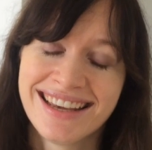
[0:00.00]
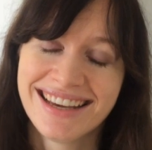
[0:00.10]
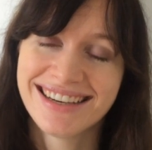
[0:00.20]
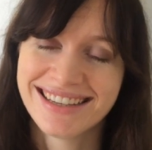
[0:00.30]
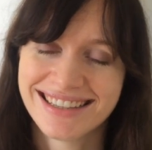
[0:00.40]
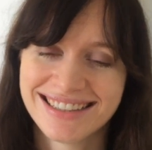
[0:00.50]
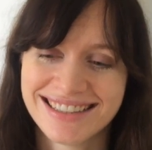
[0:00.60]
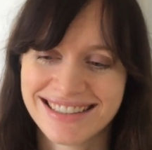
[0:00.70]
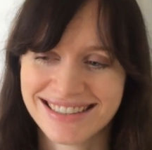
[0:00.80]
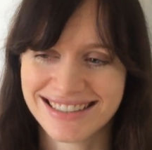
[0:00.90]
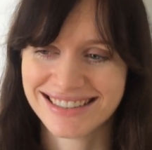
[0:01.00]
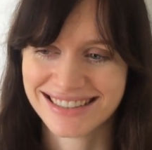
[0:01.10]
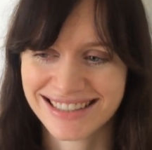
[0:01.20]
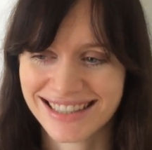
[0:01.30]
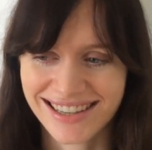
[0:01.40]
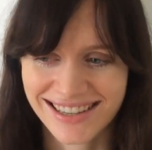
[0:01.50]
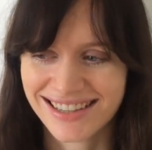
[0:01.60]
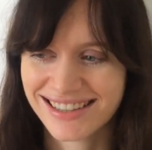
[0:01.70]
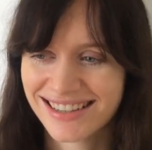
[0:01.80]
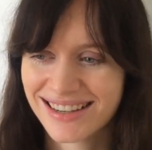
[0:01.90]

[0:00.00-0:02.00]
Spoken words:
God,